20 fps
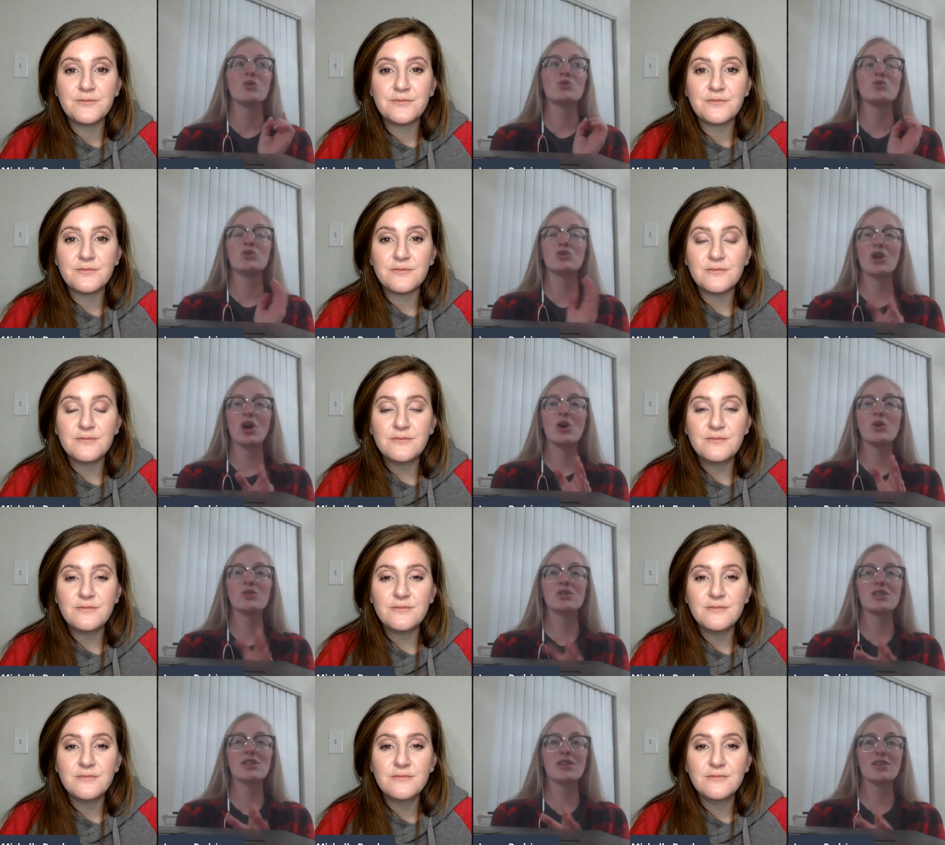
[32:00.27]

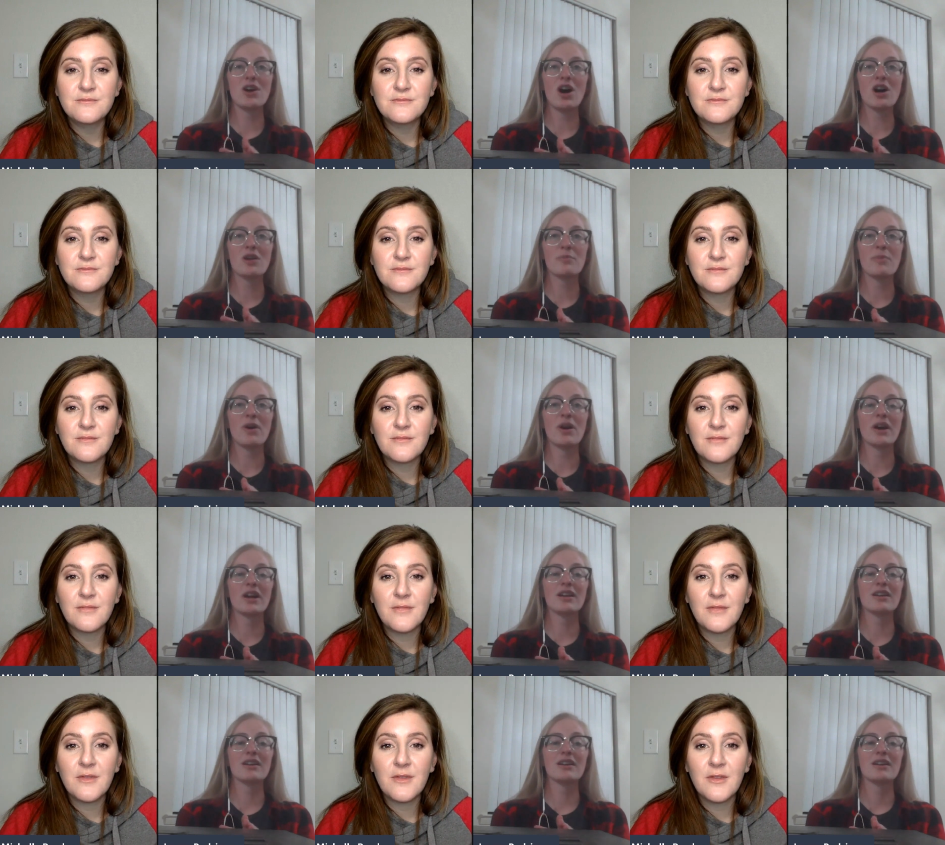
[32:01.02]
Speaker 1: go to the dog
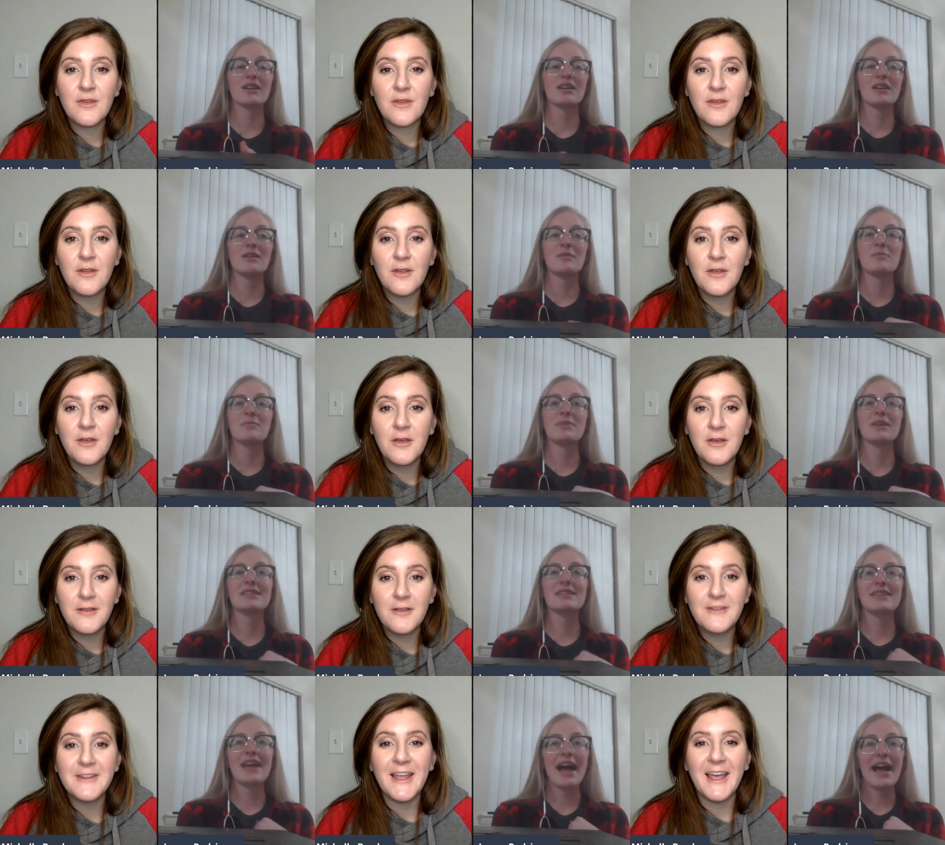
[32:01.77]
park.
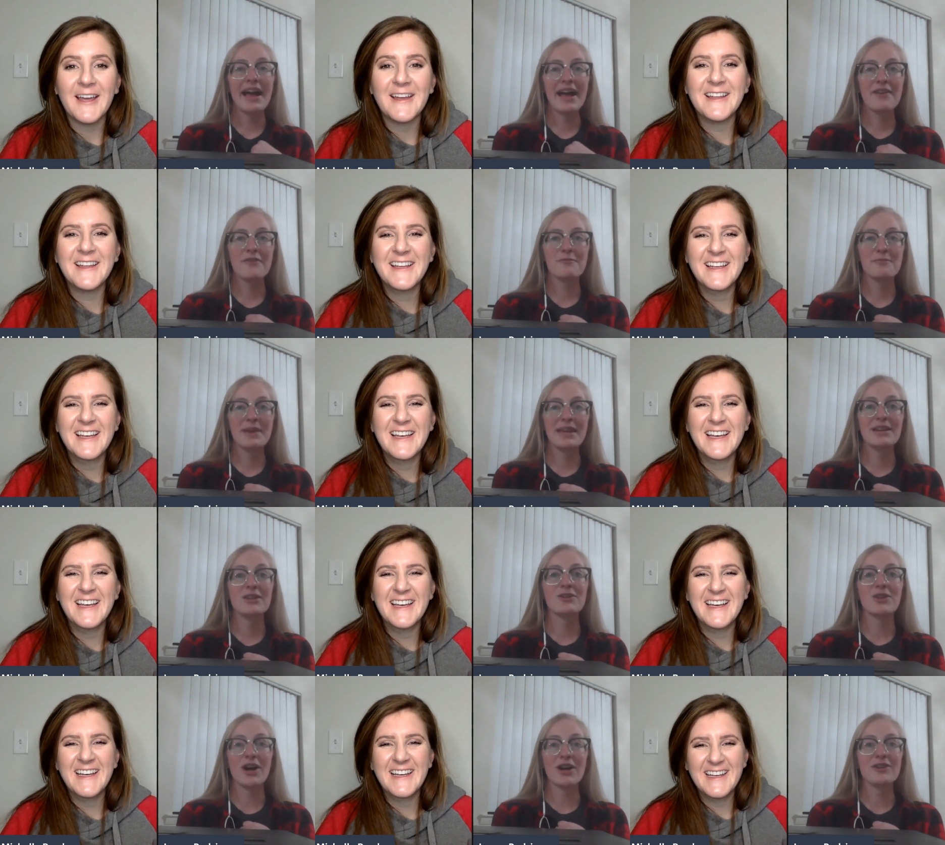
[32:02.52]
Because I have
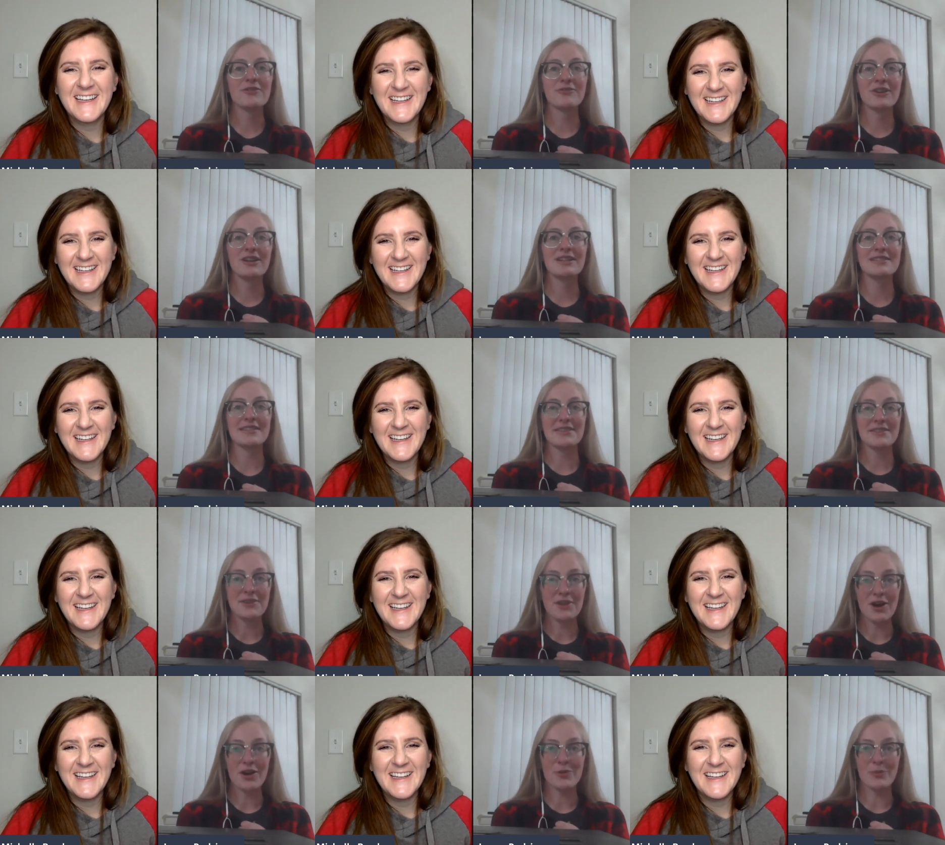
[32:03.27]
made a lot of friends at
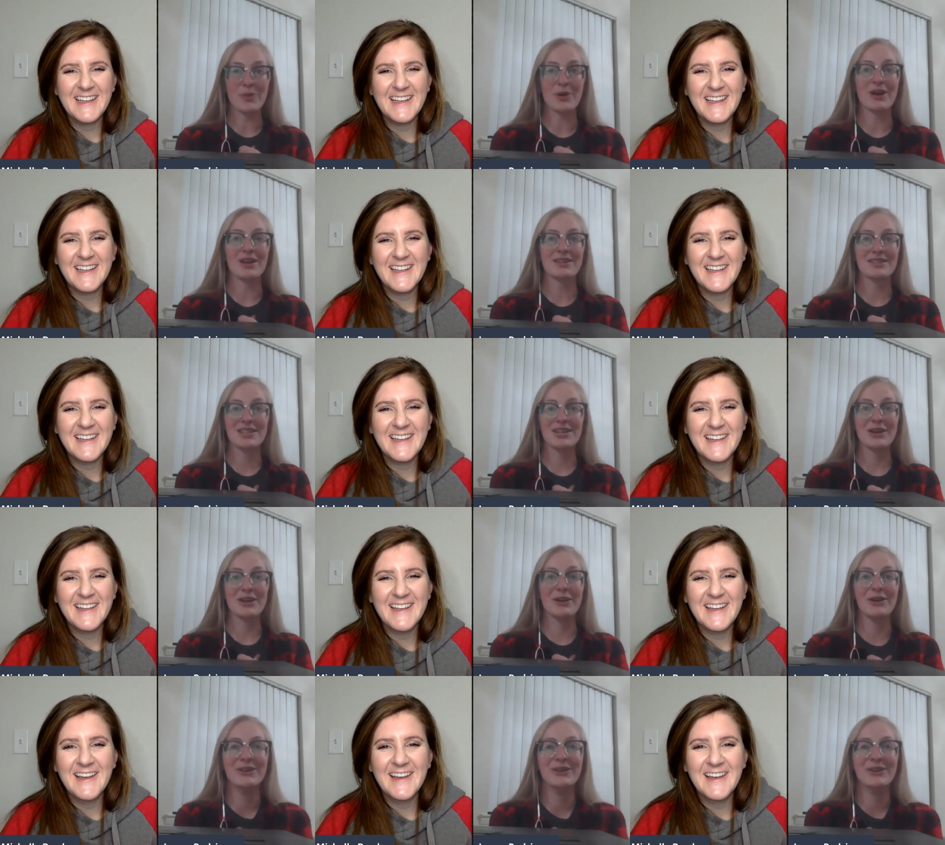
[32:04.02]
the dog park too.